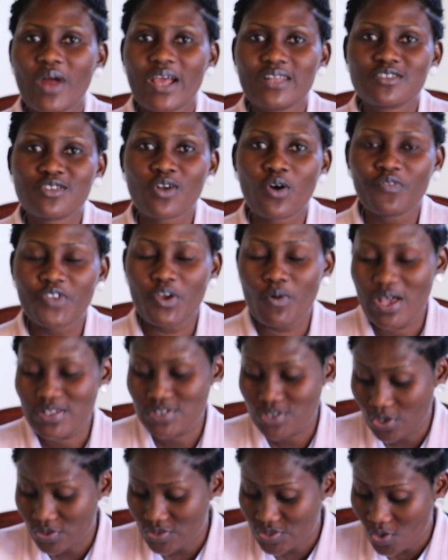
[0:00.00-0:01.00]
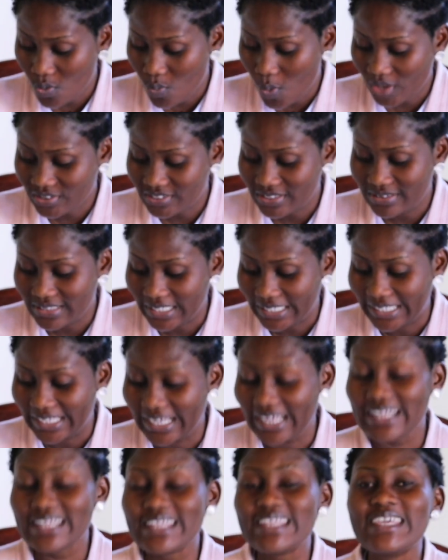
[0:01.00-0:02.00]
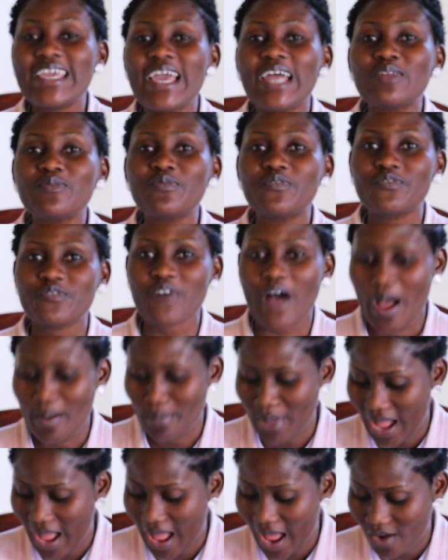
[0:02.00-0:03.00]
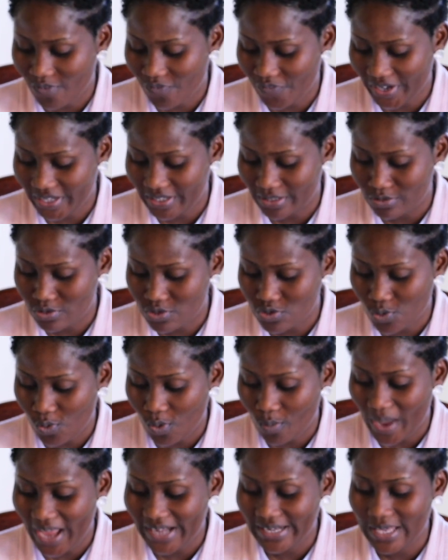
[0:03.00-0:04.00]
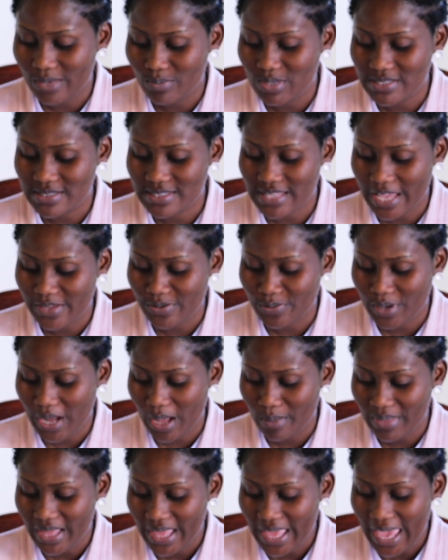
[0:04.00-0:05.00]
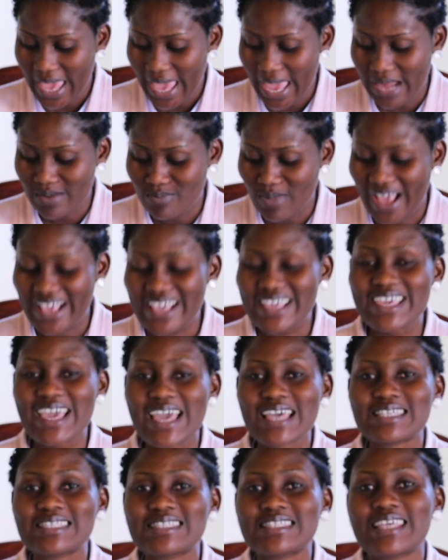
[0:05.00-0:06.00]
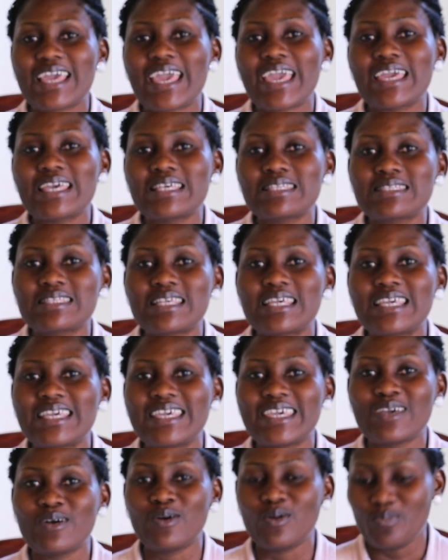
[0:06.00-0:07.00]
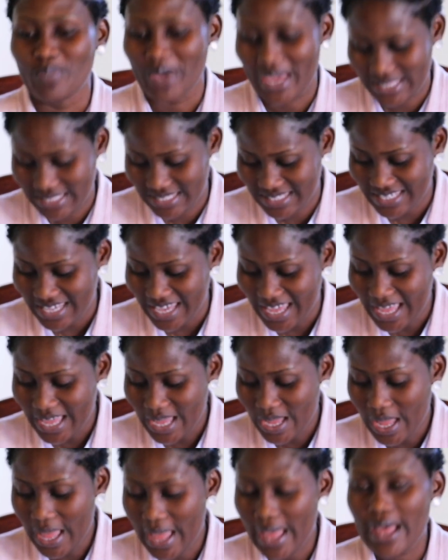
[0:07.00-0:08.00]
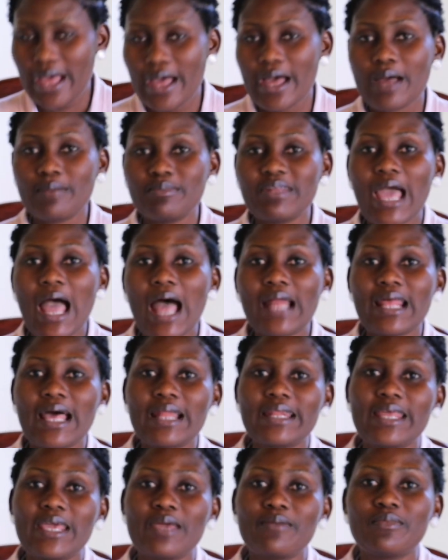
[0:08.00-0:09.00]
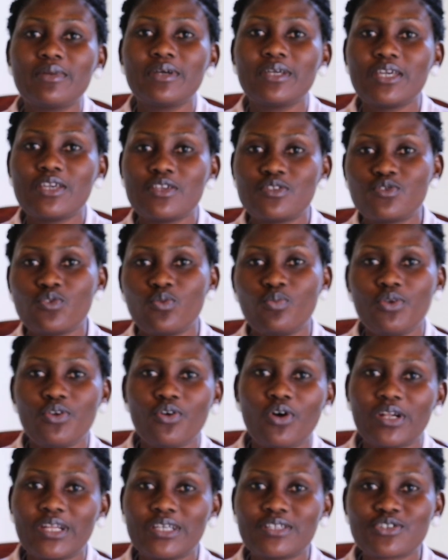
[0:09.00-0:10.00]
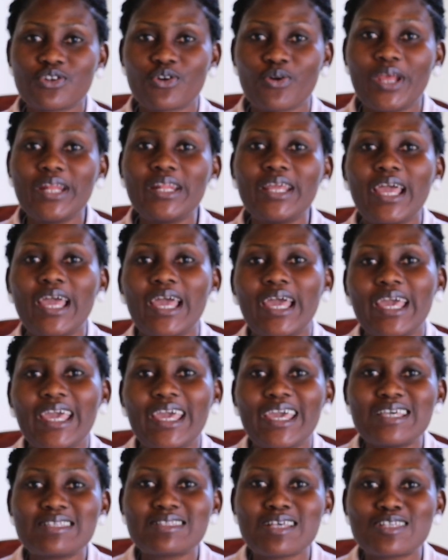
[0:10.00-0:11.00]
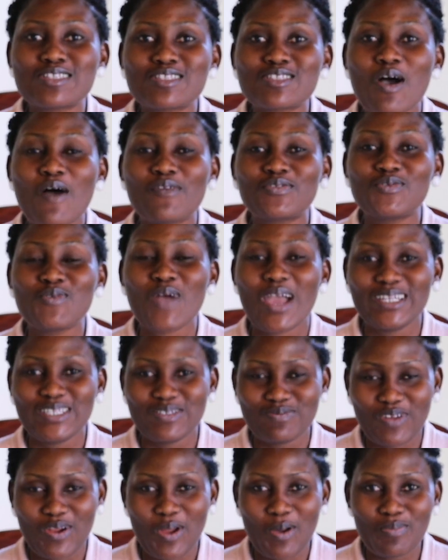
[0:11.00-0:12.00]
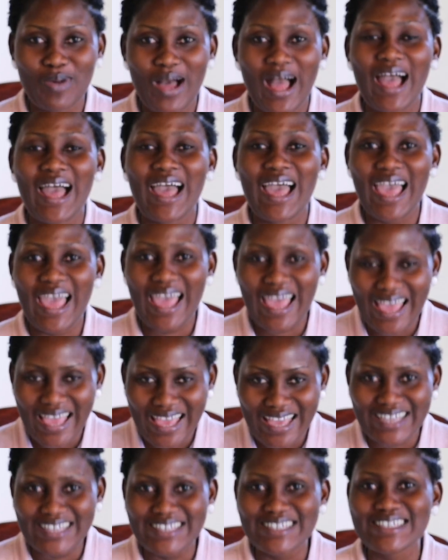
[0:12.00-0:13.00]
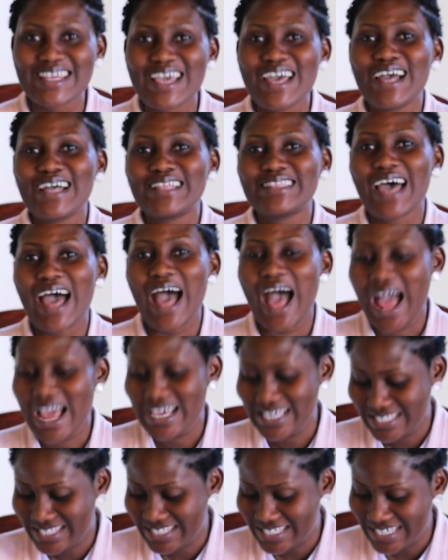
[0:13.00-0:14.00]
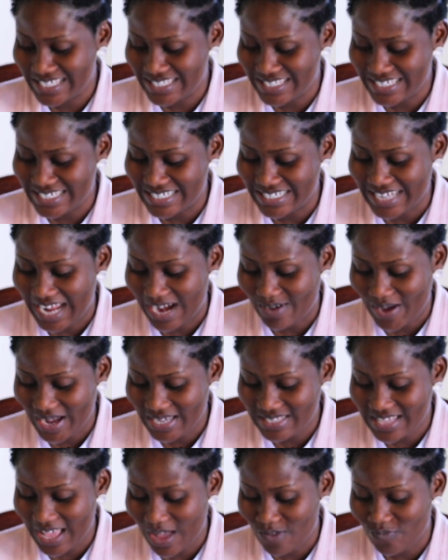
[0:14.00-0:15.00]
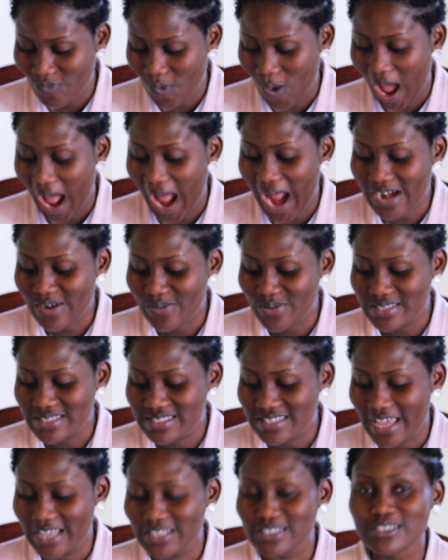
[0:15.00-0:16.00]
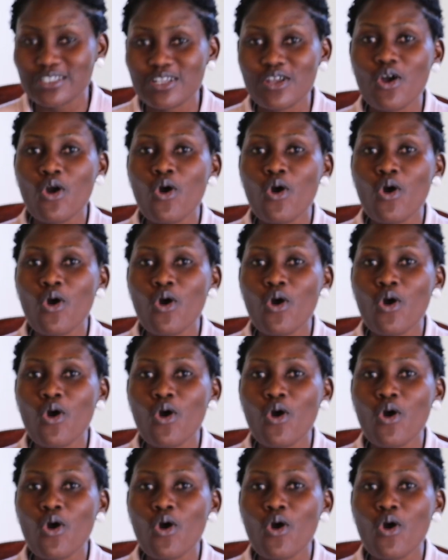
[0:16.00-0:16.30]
right. So viewers, you're still watching the Ghanaian Farmer African Tour. My name is Enyunam, and my guest is Gilbert. And the other name, it will be on the screen. He is a software developer and the ICT director for Agric.